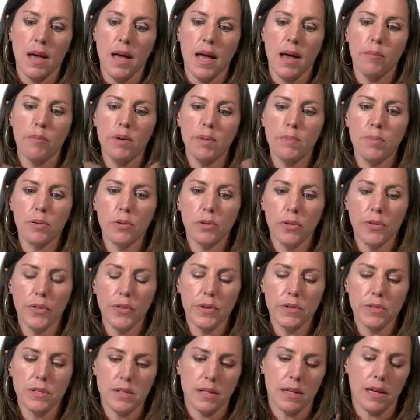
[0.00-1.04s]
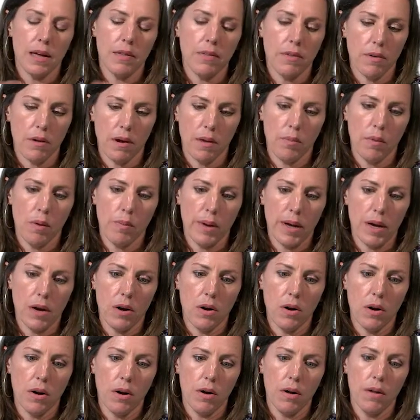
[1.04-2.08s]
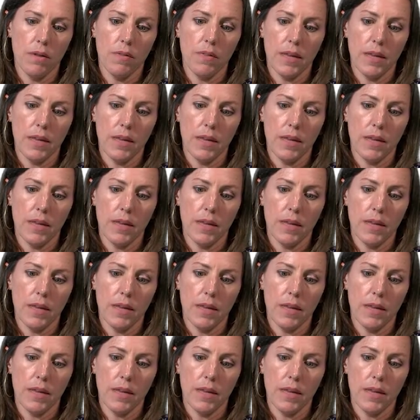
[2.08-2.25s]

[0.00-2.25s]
And we pulled those together in what we call